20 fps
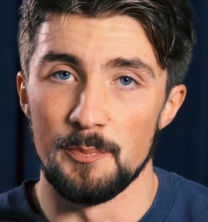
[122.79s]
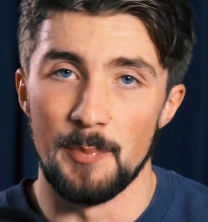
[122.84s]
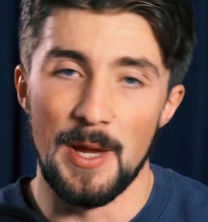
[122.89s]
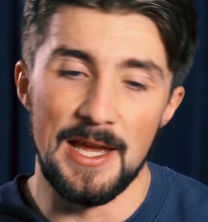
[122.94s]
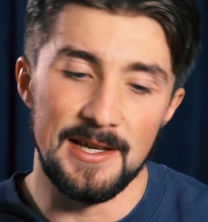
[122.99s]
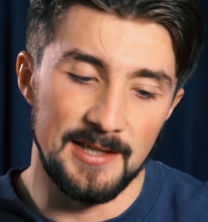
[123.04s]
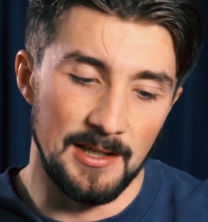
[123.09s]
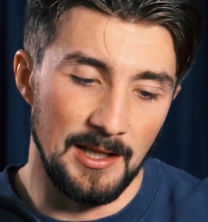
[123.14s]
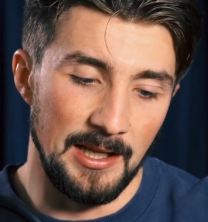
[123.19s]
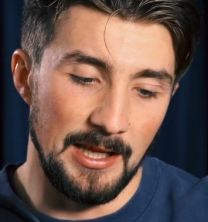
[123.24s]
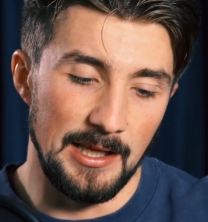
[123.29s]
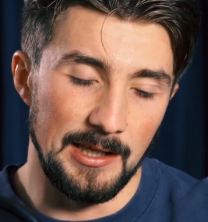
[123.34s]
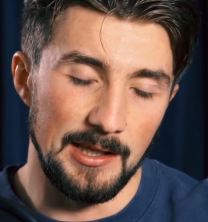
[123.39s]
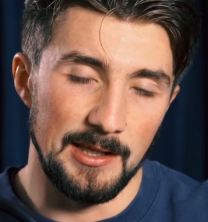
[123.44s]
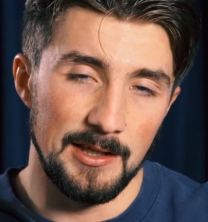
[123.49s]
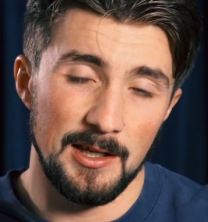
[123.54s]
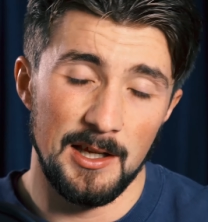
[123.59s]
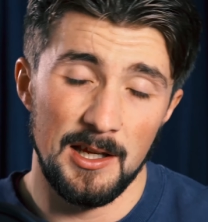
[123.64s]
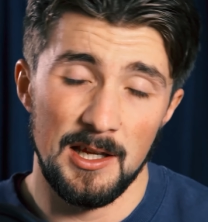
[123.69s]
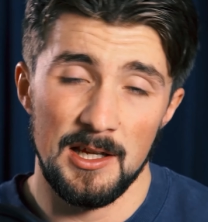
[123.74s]

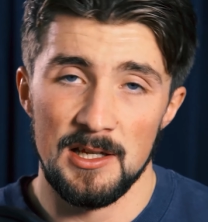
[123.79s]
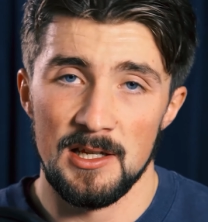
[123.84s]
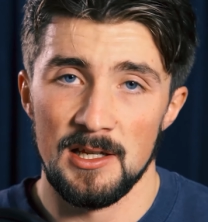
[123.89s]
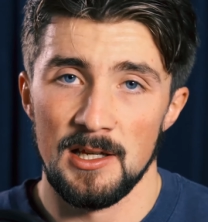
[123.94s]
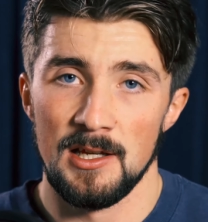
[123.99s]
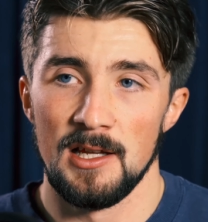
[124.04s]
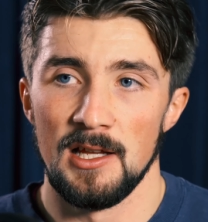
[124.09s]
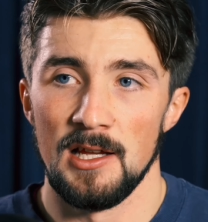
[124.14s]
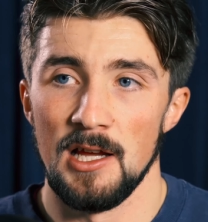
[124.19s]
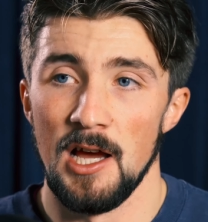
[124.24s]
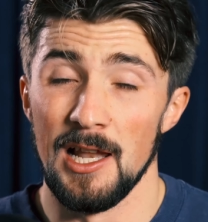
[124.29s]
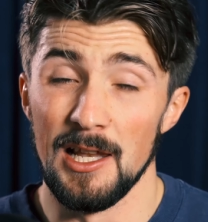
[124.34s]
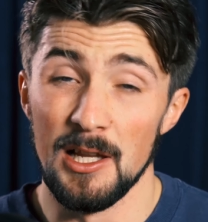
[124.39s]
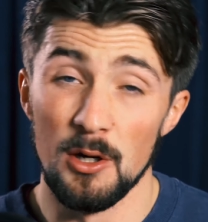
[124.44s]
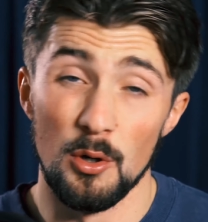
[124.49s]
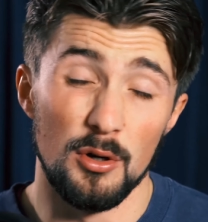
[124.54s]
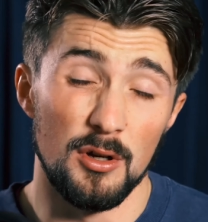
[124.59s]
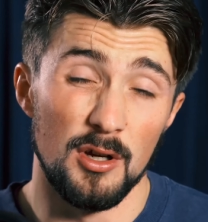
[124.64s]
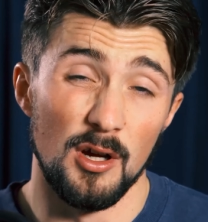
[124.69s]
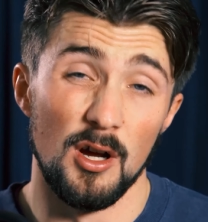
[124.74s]
basically a
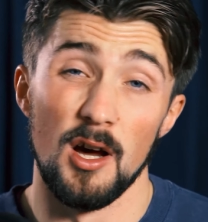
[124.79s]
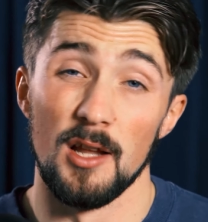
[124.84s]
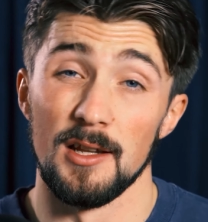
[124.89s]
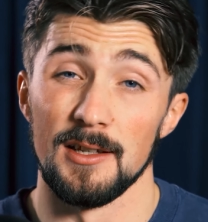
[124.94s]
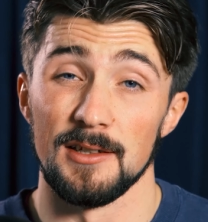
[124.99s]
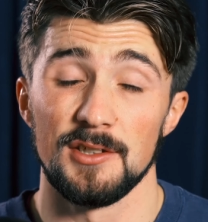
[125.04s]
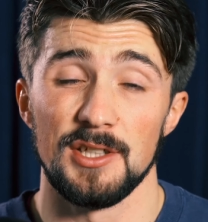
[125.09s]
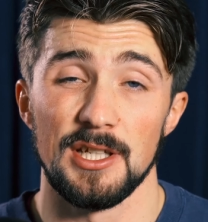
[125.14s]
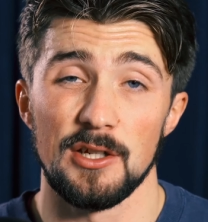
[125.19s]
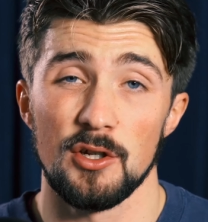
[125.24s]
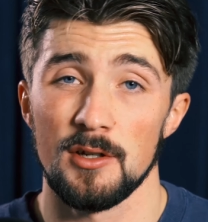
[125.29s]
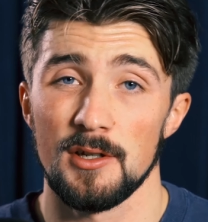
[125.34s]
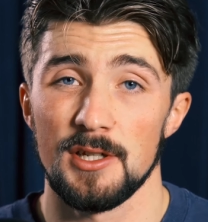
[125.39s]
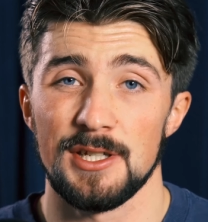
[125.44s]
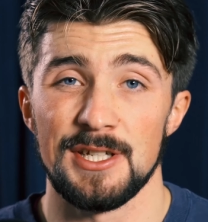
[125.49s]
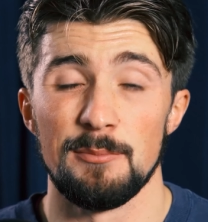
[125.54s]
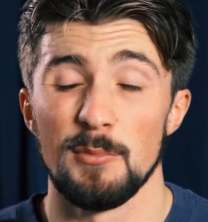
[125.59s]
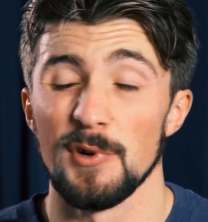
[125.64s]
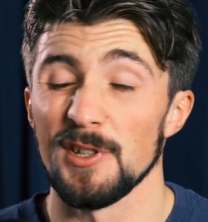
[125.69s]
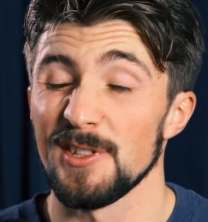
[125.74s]
little girl, and
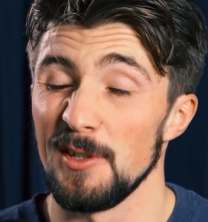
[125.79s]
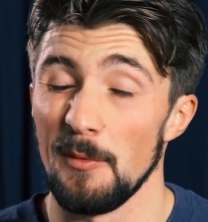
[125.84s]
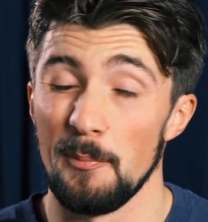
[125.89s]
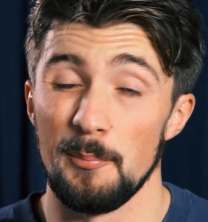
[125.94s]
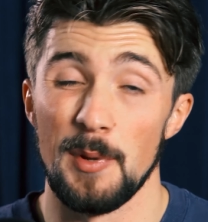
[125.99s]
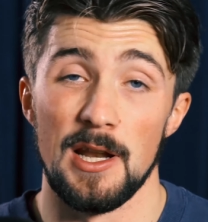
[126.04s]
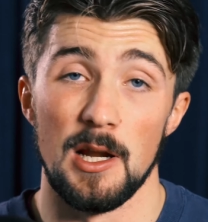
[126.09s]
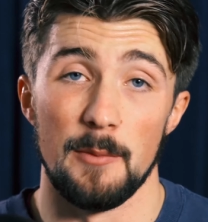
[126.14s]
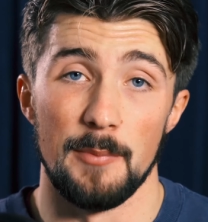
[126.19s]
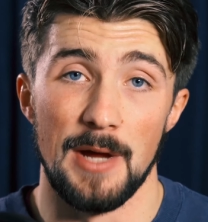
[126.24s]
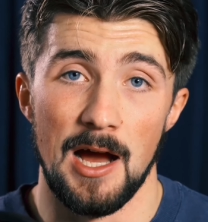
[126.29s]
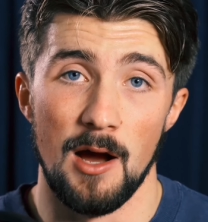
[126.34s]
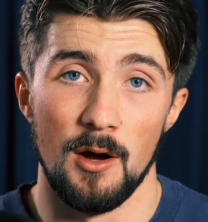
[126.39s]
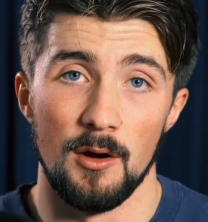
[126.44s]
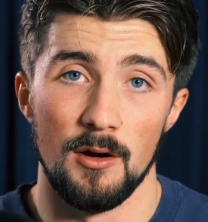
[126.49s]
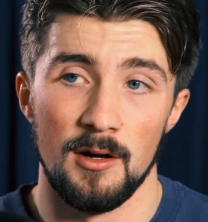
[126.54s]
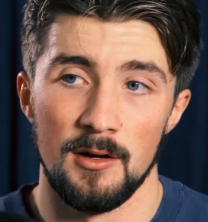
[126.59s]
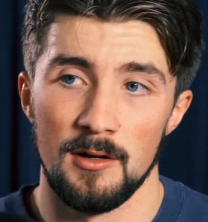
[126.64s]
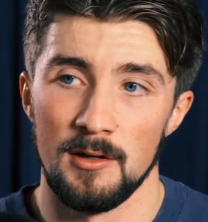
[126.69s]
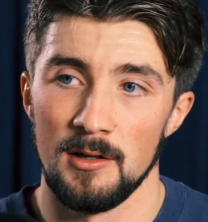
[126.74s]
she must have been
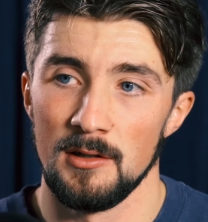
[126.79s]
about